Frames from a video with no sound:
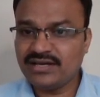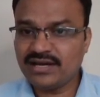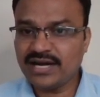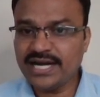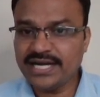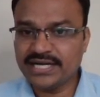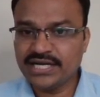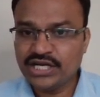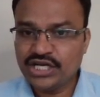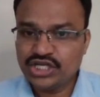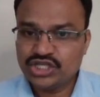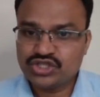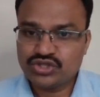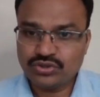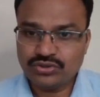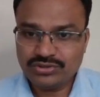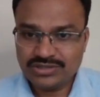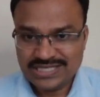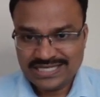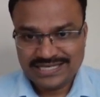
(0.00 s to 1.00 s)
Right.
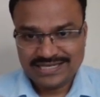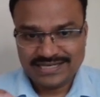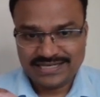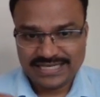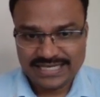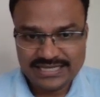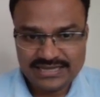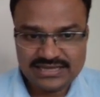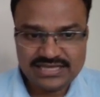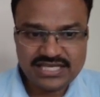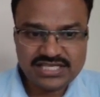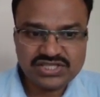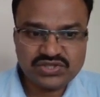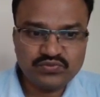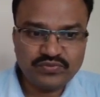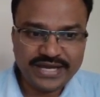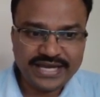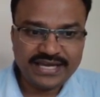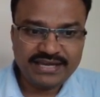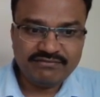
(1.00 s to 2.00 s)
So in this
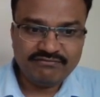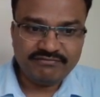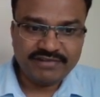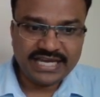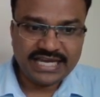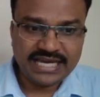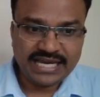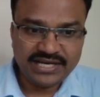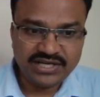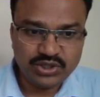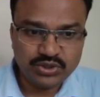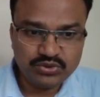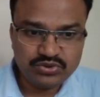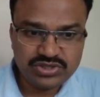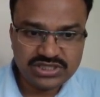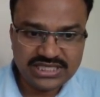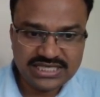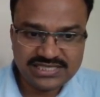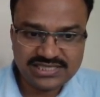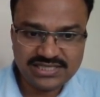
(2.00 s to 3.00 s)
way, we can
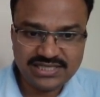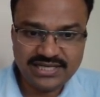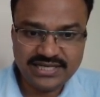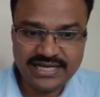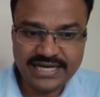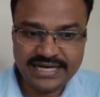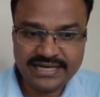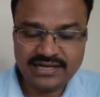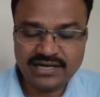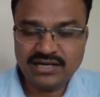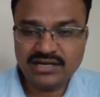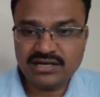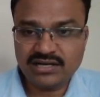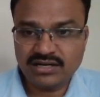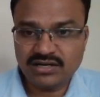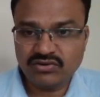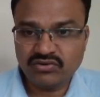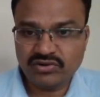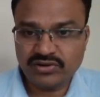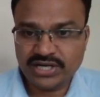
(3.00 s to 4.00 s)
use this debtor
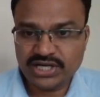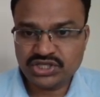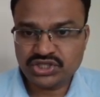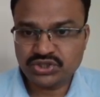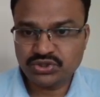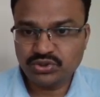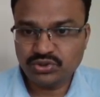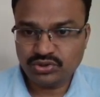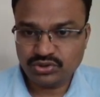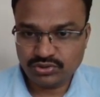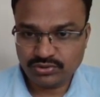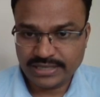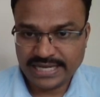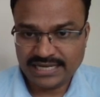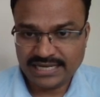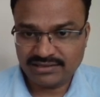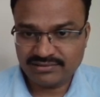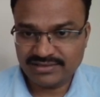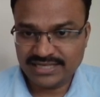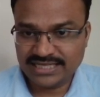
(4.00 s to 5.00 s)
turnover ratio to
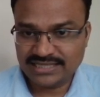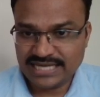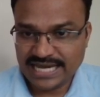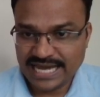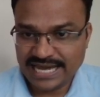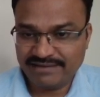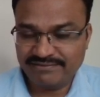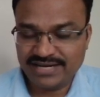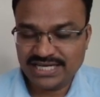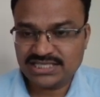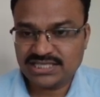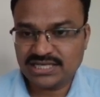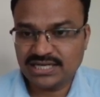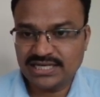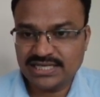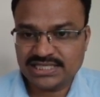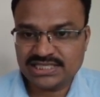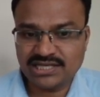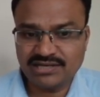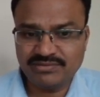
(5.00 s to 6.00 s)
calculate the average
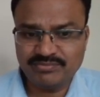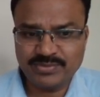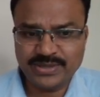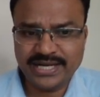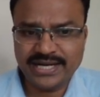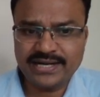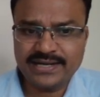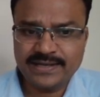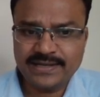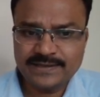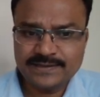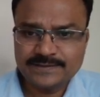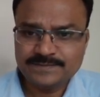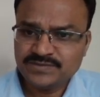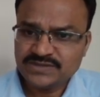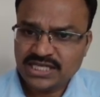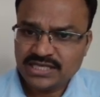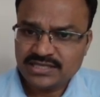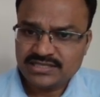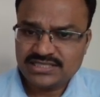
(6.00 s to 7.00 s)
collection period.
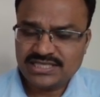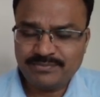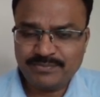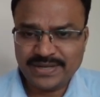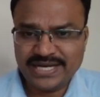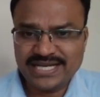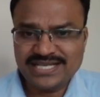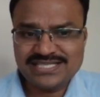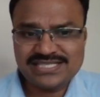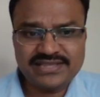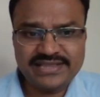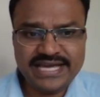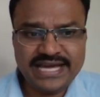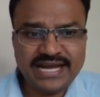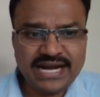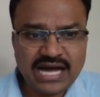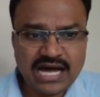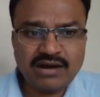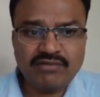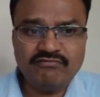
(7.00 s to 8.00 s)
See friends,
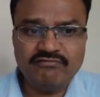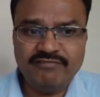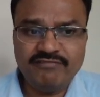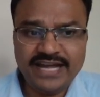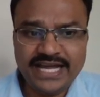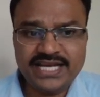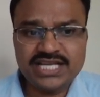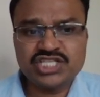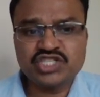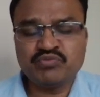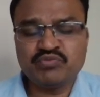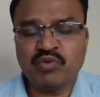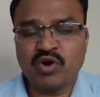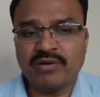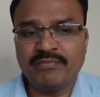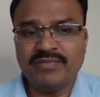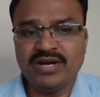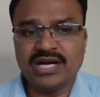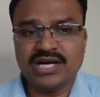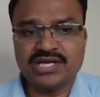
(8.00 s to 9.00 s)
there are various
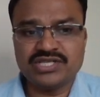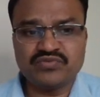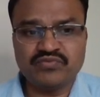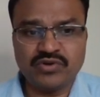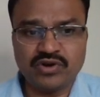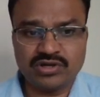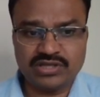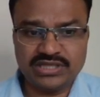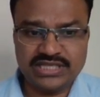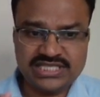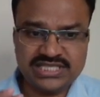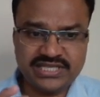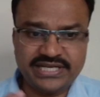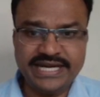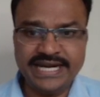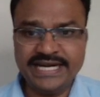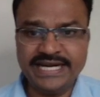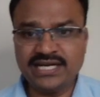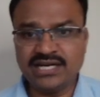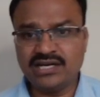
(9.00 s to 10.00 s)
formulas for this
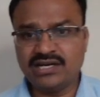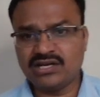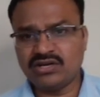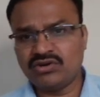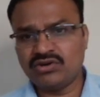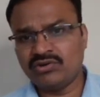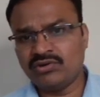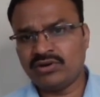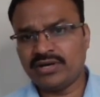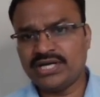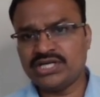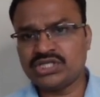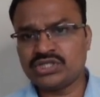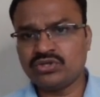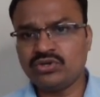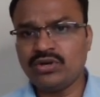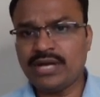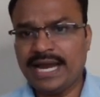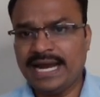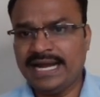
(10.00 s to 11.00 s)
debtor turnover
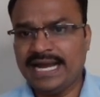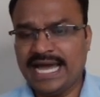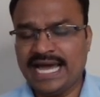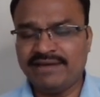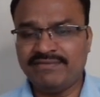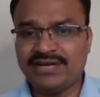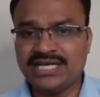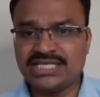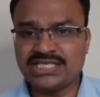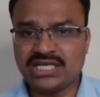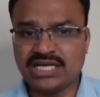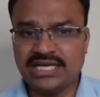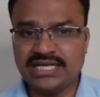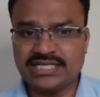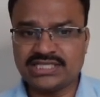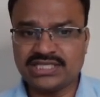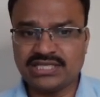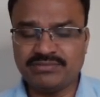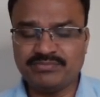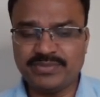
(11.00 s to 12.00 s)
ratio and average
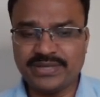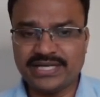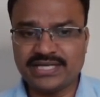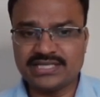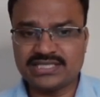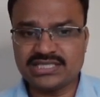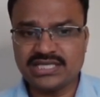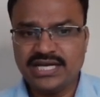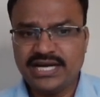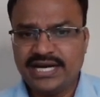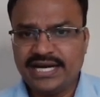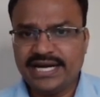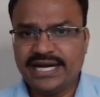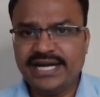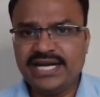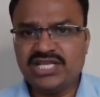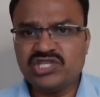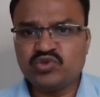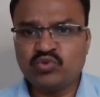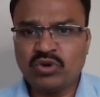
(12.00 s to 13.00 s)
collection periods.
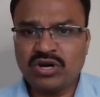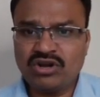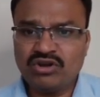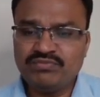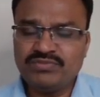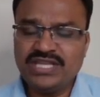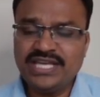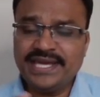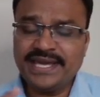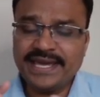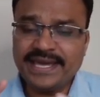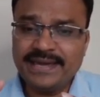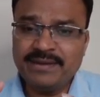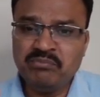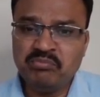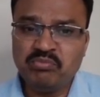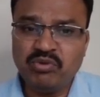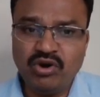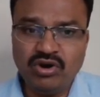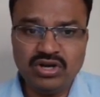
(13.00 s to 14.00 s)
It is one of the
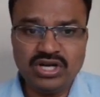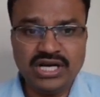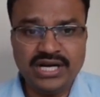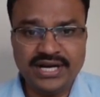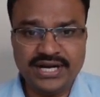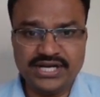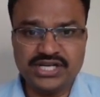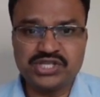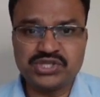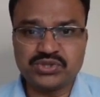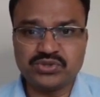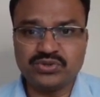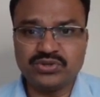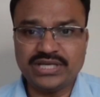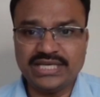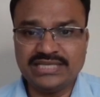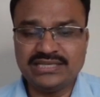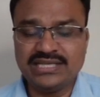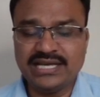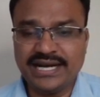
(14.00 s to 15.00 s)
important ratio
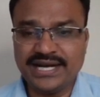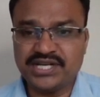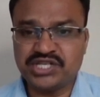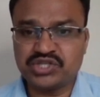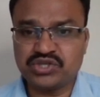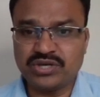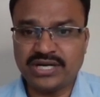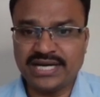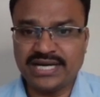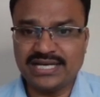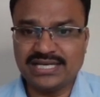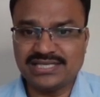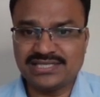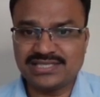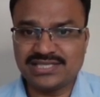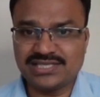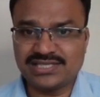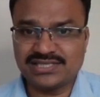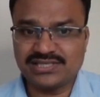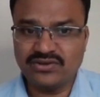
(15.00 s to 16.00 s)
in the ratio
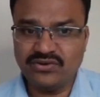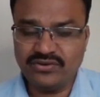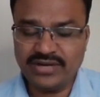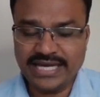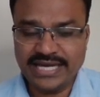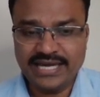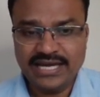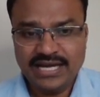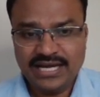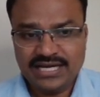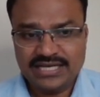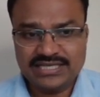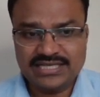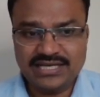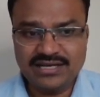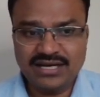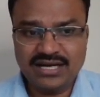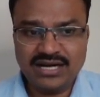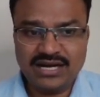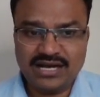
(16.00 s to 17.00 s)
analysis. Okay.
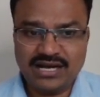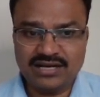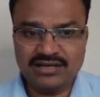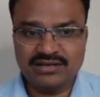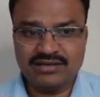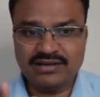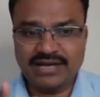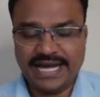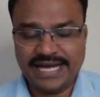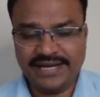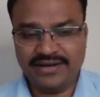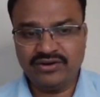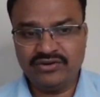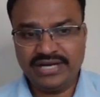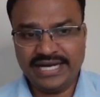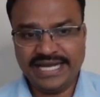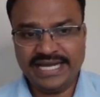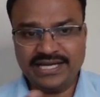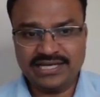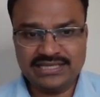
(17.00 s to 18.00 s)
Here, I
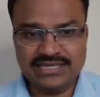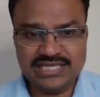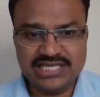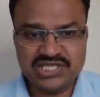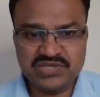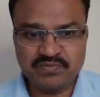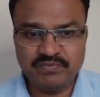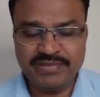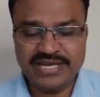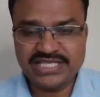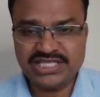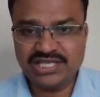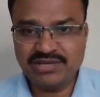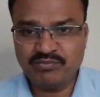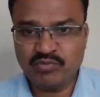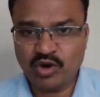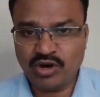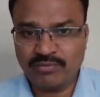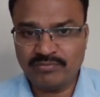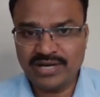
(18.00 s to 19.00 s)
have taken this
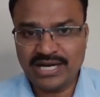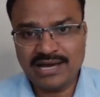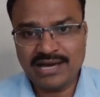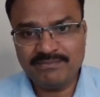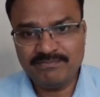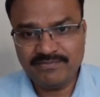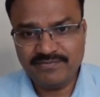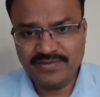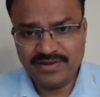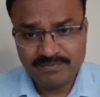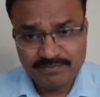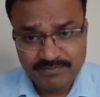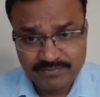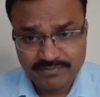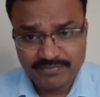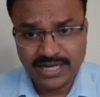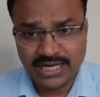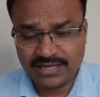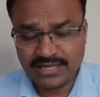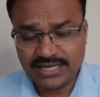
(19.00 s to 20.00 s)
basic formula,
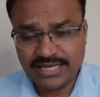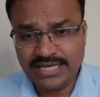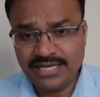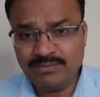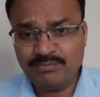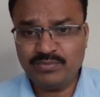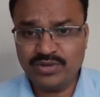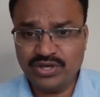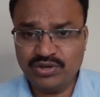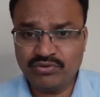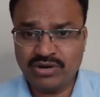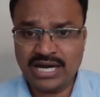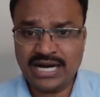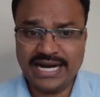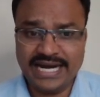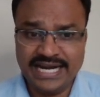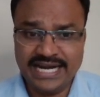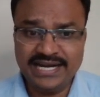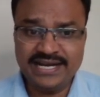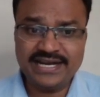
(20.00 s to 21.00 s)
but if you
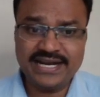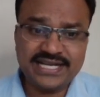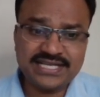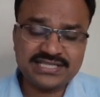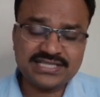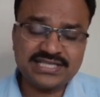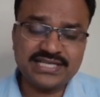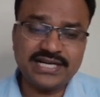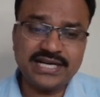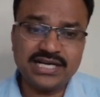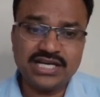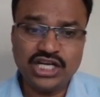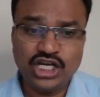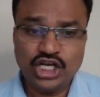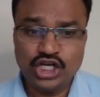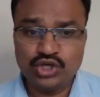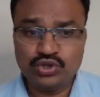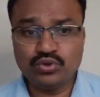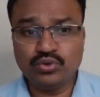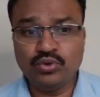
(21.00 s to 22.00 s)
are interested
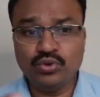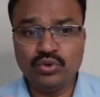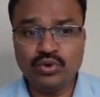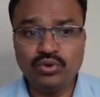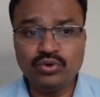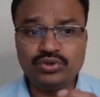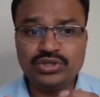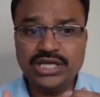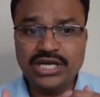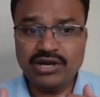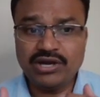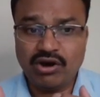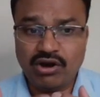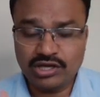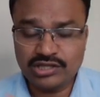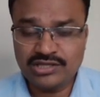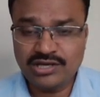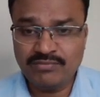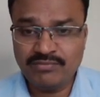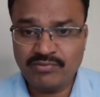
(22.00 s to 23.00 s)
to know the
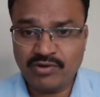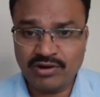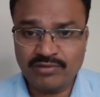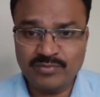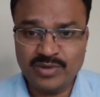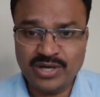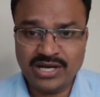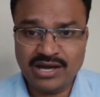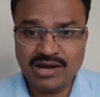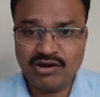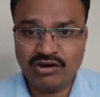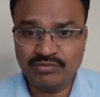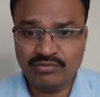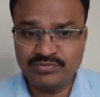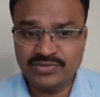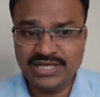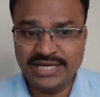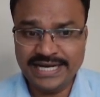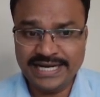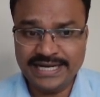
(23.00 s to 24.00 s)
other formula of
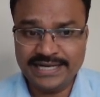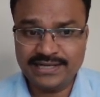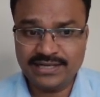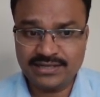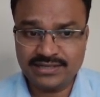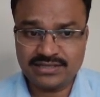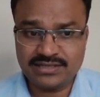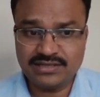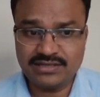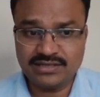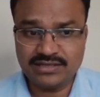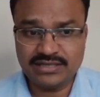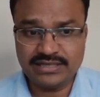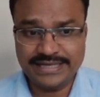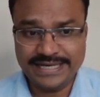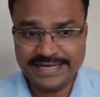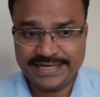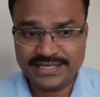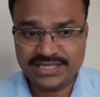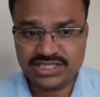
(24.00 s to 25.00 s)
the
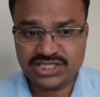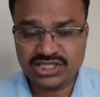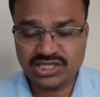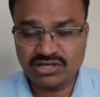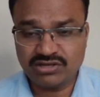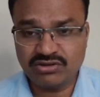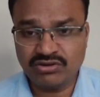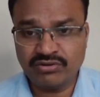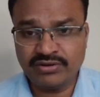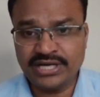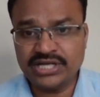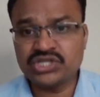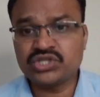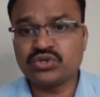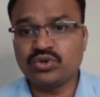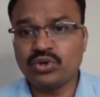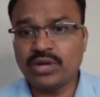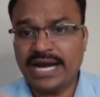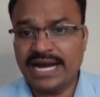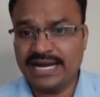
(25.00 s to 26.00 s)
debtor turnover
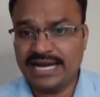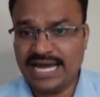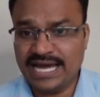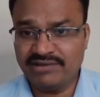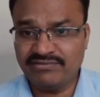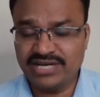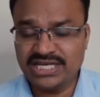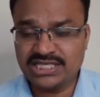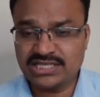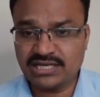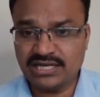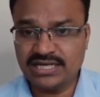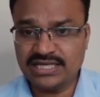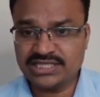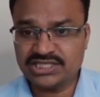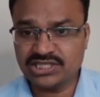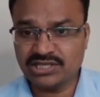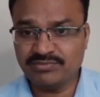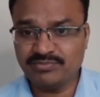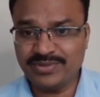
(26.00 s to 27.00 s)
ratio and average
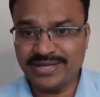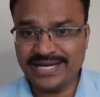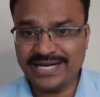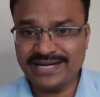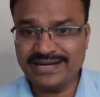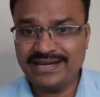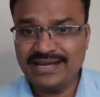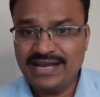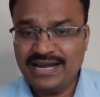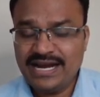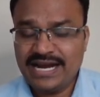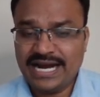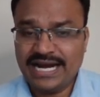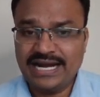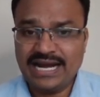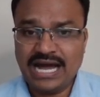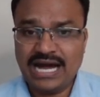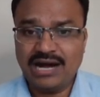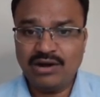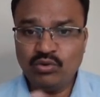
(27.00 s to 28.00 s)
collection period,
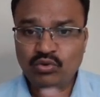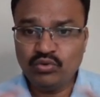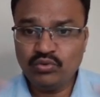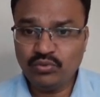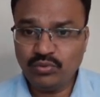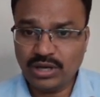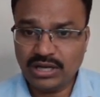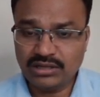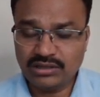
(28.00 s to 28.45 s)
and how